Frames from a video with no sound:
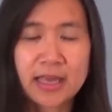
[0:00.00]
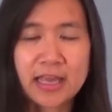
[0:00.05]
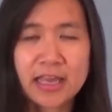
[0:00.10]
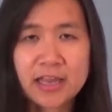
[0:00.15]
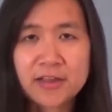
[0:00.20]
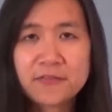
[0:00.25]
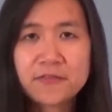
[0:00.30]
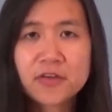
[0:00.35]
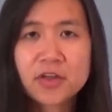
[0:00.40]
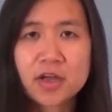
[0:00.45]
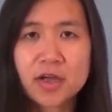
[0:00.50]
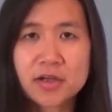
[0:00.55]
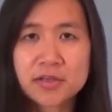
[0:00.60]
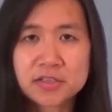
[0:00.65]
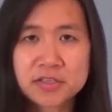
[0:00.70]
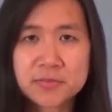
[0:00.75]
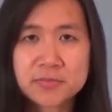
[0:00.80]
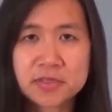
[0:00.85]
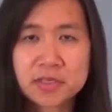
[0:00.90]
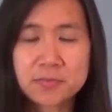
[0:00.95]
If the
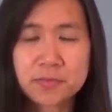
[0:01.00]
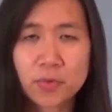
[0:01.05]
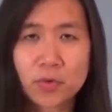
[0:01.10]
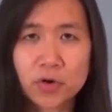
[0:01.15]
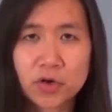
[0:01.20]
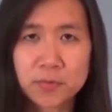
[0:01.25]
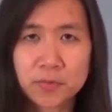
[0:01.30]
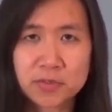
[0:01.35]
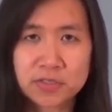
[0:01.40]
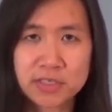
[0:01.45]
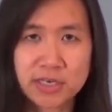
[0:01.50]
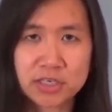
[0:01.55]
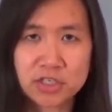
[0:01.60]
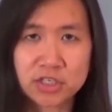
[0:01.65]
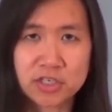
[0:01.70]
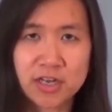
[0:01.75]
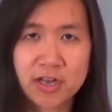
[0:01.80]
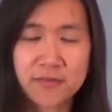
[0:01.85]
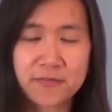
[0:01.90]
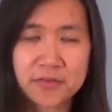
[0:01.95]
Customs and Border
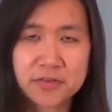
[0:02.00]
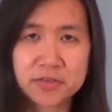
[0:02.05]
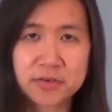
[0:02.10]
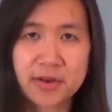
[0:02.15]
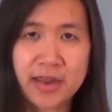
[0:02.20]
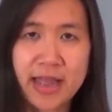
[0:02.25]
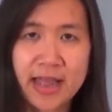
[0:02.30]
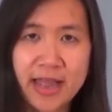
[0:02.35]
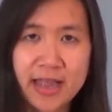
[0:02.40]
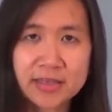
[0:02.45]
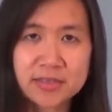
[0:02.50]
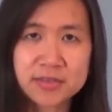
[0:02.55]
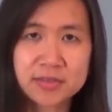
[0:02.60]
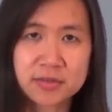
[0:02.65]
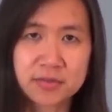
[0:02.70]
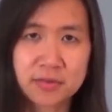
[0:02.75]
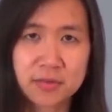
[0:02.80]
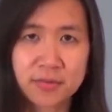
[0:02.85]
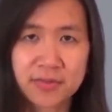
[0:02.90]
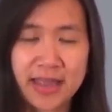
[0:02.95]
Protection officer asks
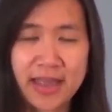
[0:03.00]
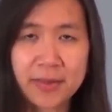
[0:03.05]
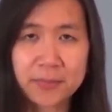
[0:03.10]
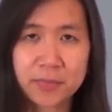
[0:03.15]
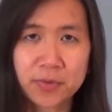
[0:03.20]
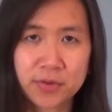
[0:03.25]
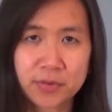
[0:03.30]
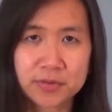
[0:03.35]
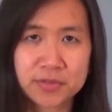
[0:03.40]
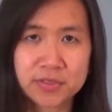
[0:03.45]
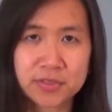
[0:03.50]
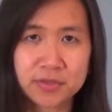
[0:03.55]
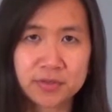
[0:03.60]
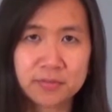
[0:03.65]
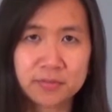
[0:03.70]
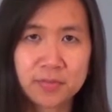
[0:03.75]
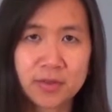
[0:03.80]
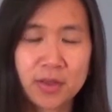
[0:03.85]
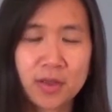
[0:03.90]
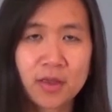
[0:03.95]
that person
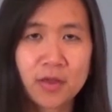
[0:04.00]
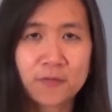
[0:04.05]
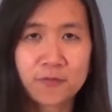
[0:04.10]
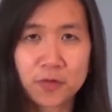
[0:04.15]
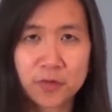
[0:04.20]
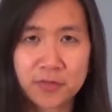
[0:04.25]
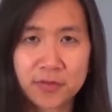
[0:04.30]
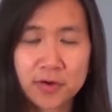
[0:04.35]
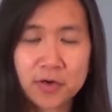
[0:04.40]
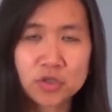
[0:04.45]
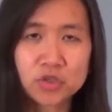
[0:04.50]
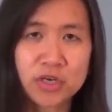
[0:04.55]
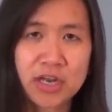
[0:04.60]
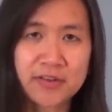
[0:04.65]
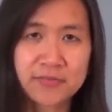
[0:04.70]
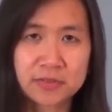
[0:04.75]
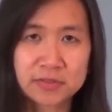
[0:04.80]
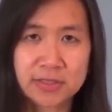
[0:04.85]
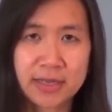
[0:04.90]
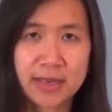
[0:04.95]
for their
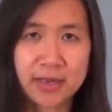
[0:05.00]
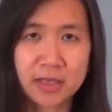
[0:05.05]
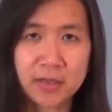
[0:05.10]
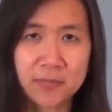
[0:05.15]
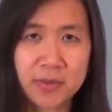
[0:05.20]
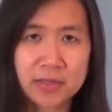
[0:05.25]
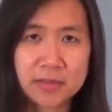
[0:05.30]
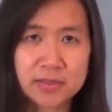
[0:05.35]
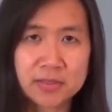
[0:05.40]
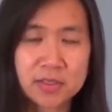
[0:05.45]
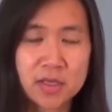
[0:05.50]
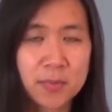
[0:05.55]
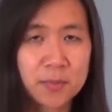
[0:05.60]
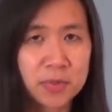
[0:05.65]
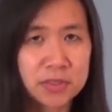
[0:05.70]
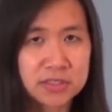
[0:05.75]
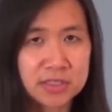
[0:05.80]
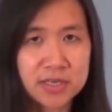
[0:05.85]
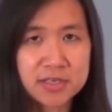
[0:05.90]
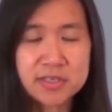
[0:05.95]
travel documents
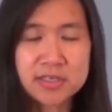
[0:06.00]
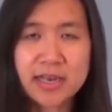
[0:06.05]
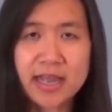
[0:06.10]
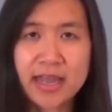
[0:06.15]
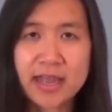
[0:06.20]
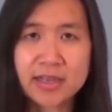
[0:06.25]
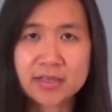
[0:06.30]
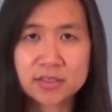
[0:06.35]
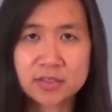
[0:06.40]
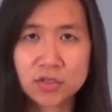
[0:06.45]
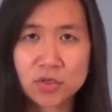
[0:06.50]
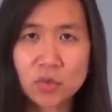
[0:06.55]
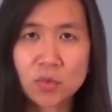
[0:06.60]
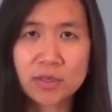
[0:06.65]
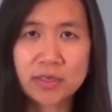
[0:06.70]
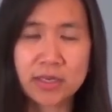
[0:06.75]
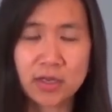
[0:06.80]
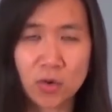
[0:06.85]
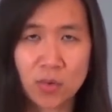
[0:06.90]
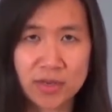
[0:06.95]
but doesn't ask you
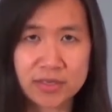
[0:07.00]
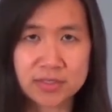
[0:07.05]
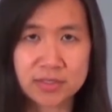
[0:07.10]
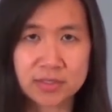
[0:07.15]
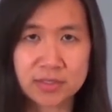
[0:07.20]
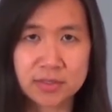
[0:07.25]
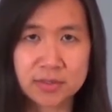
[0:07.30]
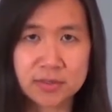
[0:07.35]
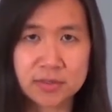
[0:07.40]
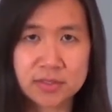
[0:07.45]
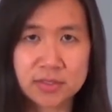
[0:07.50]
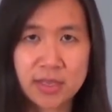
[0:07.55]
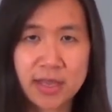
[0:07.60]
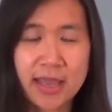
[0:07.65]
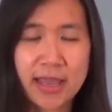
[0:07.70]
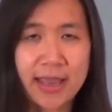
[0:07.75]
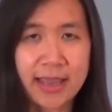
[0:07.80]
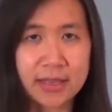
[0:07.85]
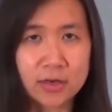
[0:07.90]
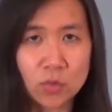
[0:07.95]
any questions
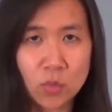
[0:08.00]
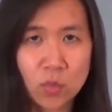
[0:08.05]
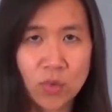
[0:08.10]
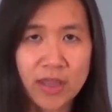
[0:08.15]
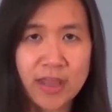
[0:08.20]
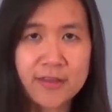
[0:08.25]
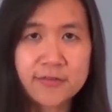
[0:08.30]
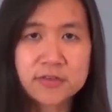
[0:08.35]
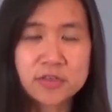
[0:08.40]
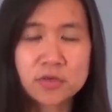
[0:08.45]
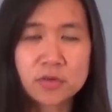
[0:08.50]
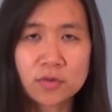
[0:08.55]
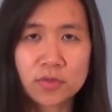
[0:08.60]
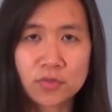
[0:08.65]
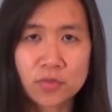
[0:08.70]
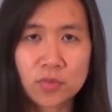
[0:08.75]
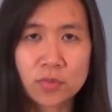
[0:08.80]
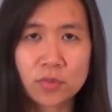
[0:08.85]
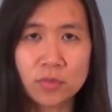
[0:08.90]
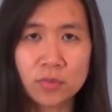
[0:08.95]
and waves you
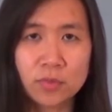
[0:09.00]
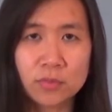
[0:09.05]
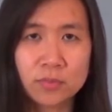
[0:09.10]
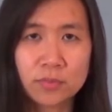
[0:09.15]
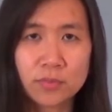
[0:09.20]
through,